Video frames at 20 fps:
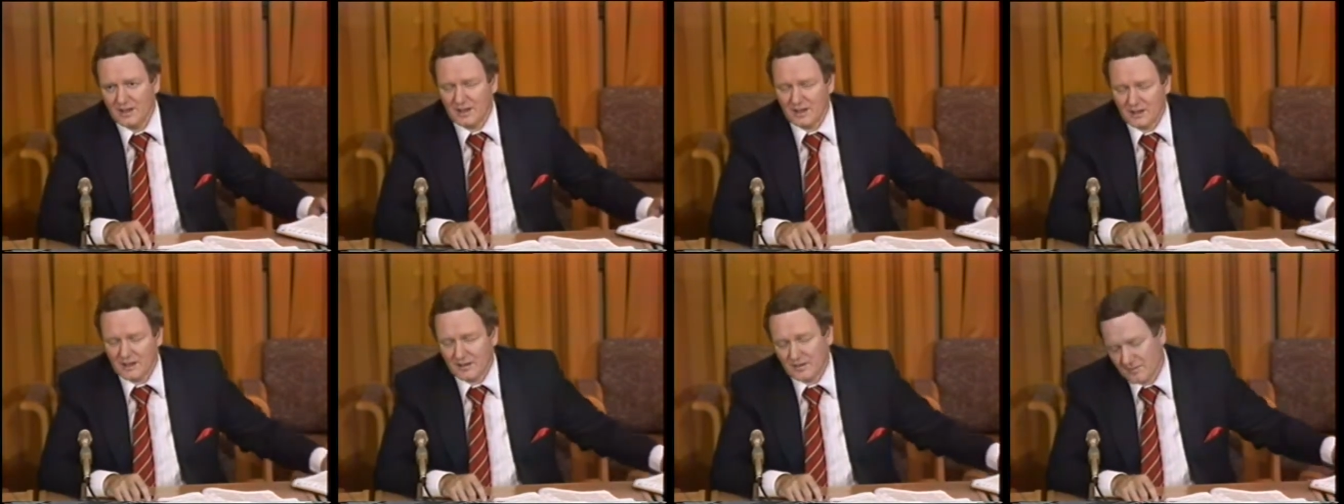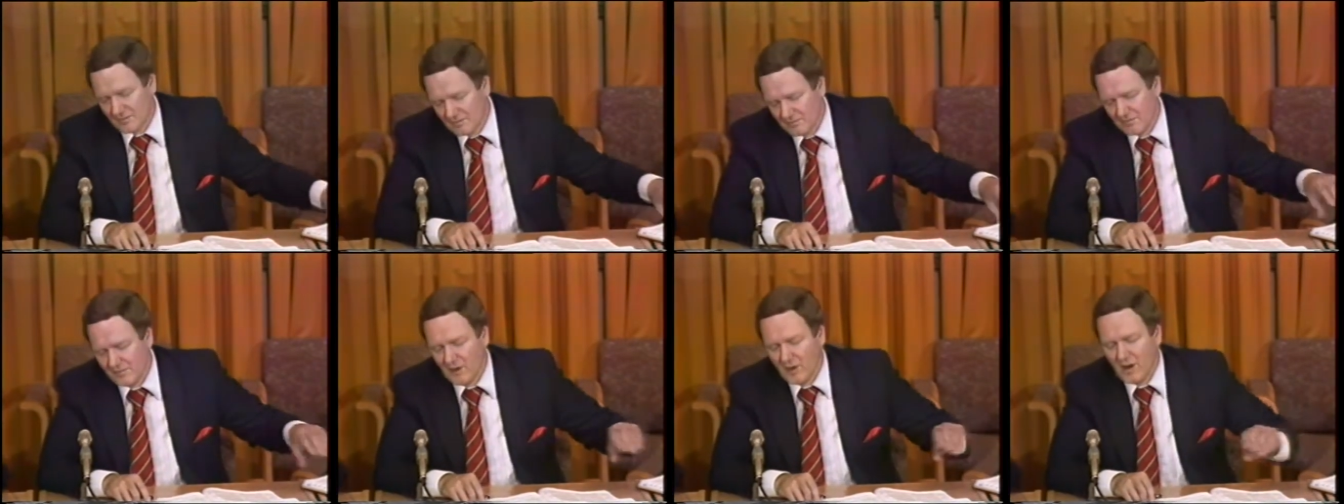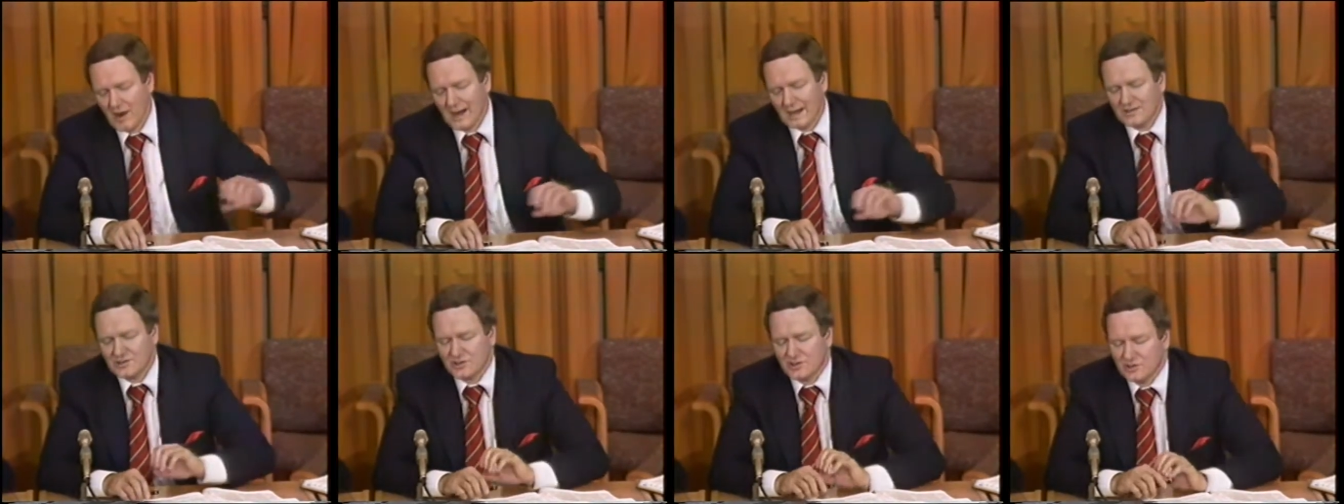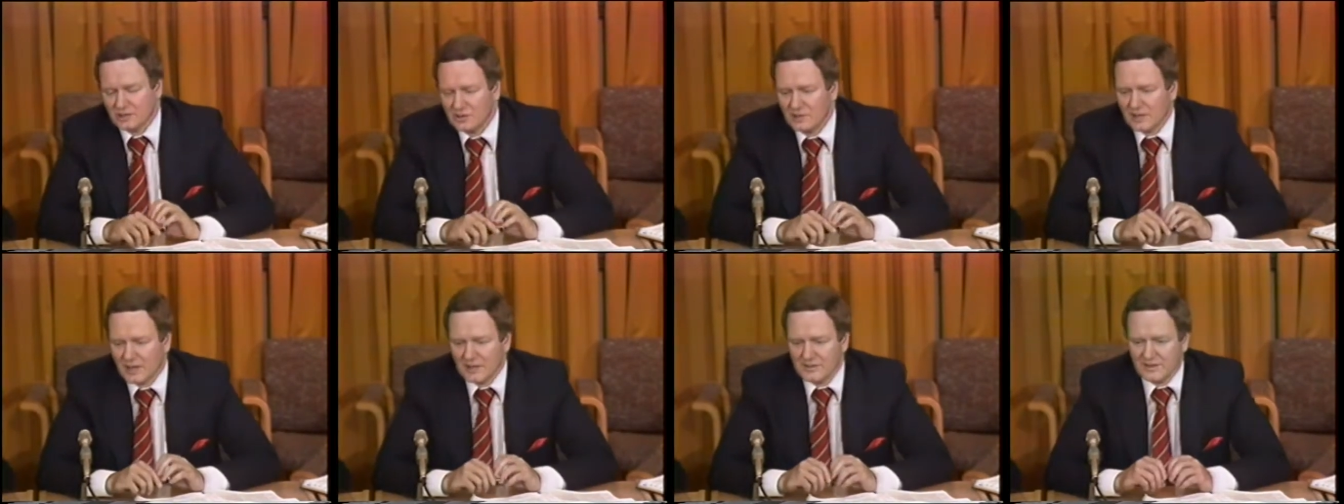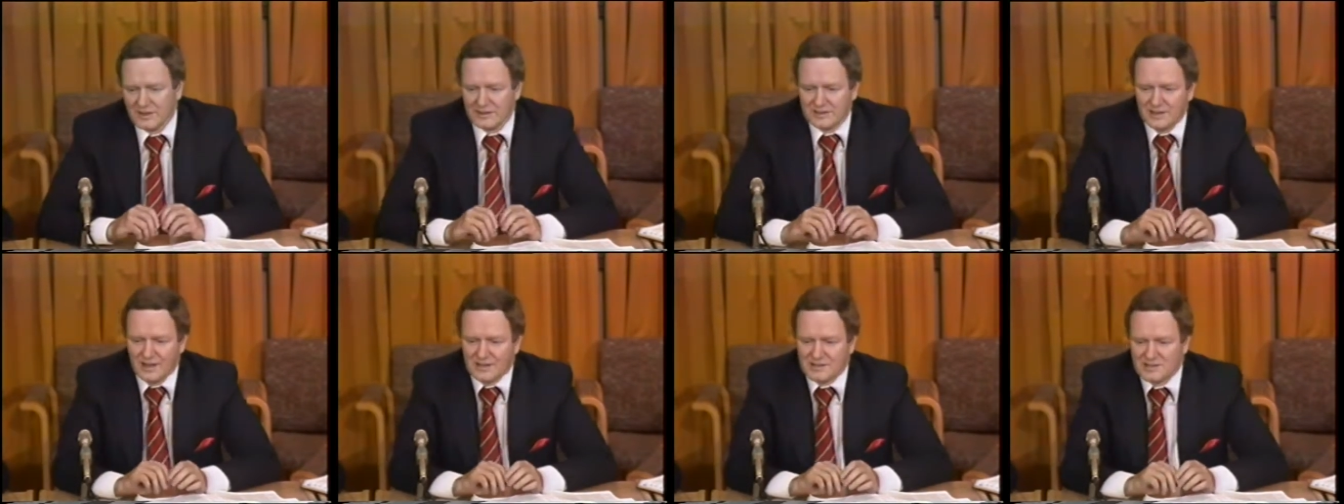or ought to, and I
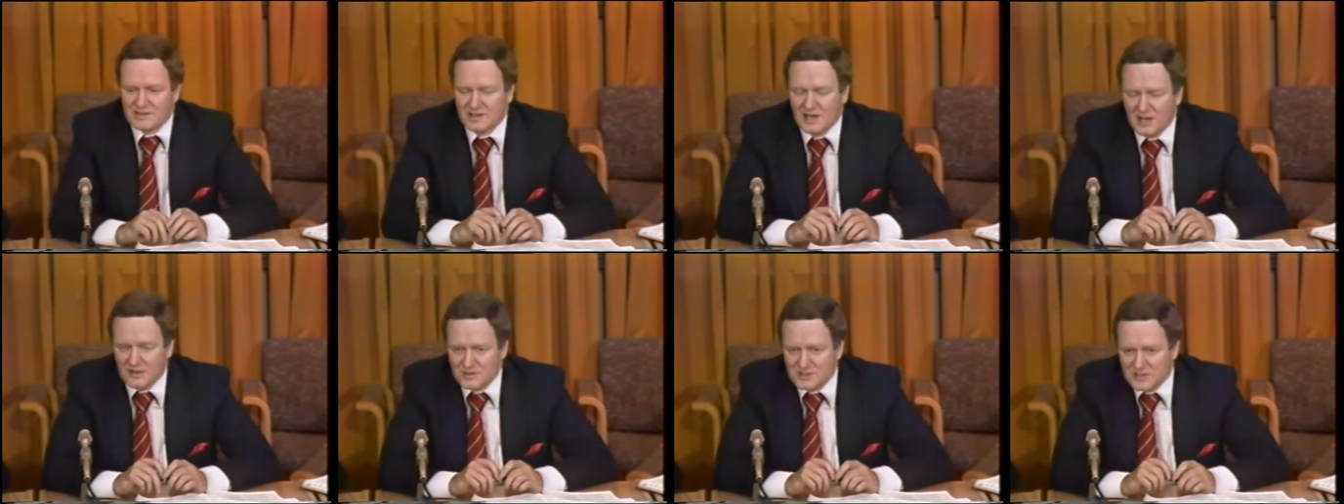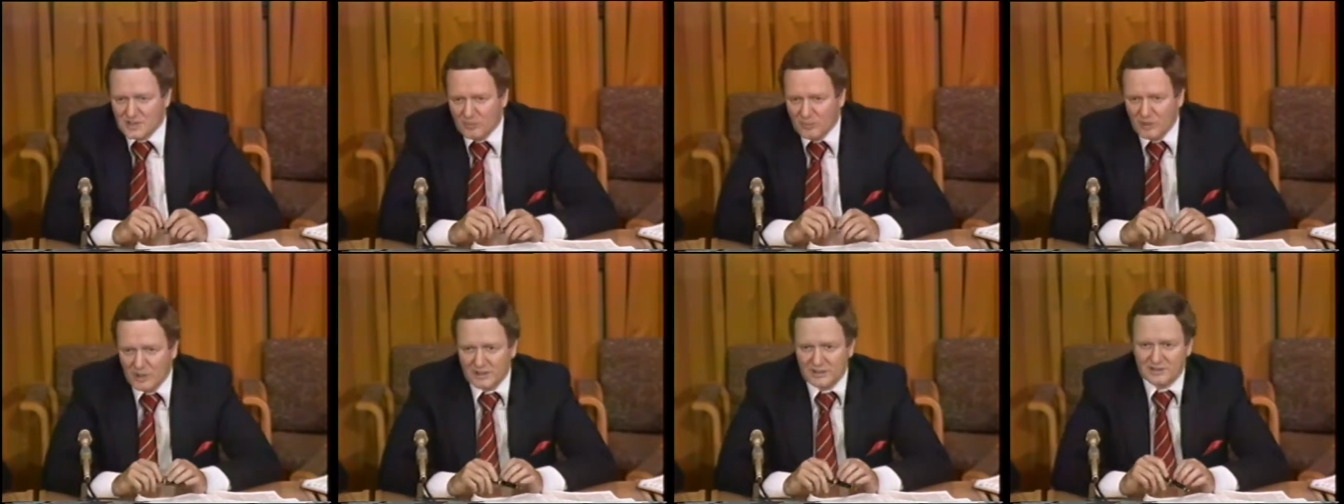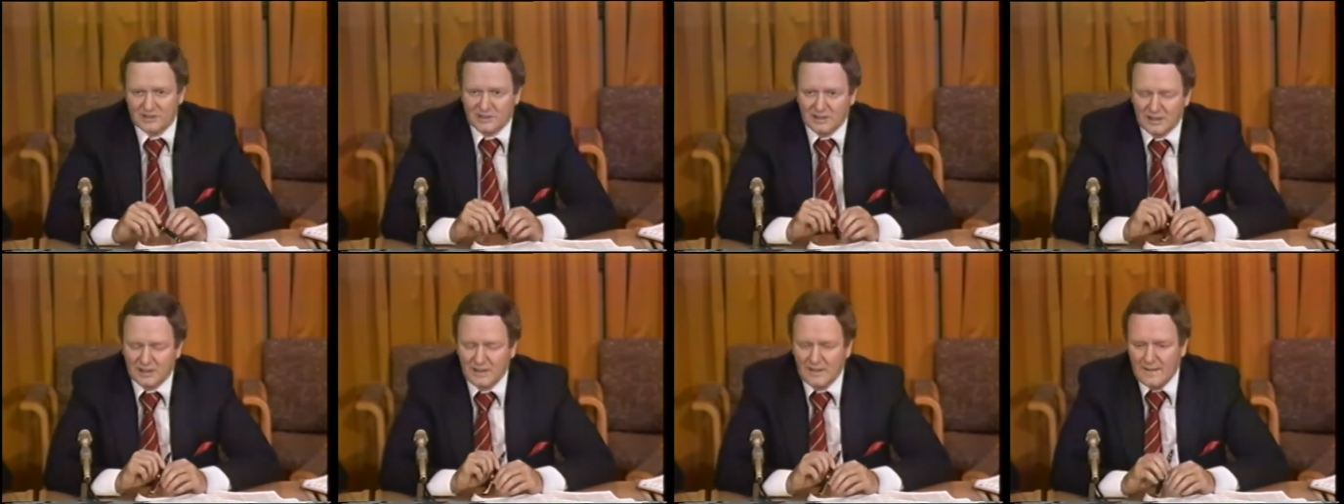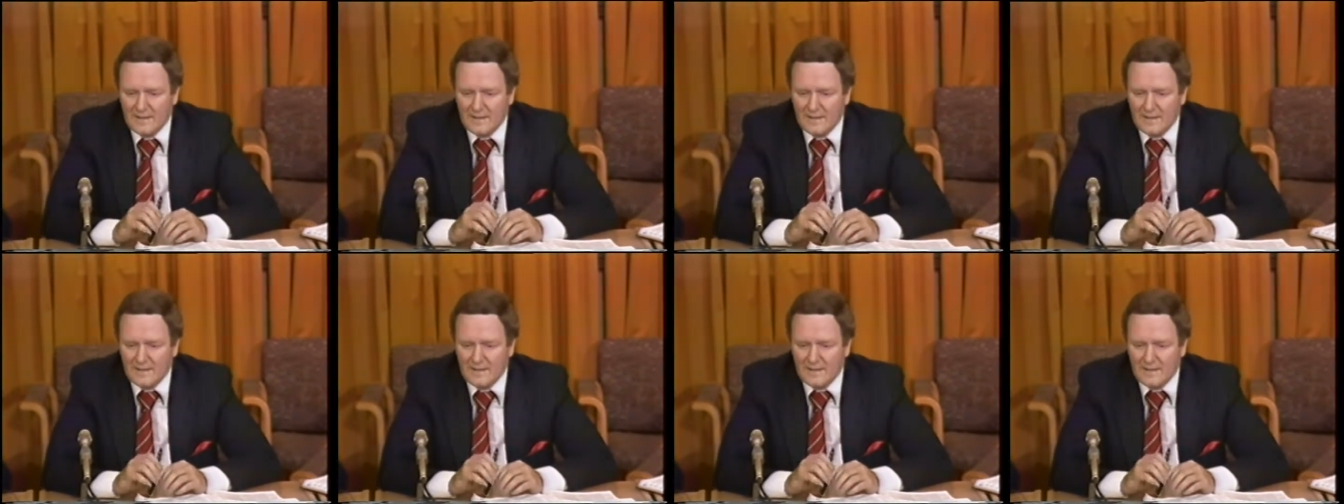think that's now somewhat uh,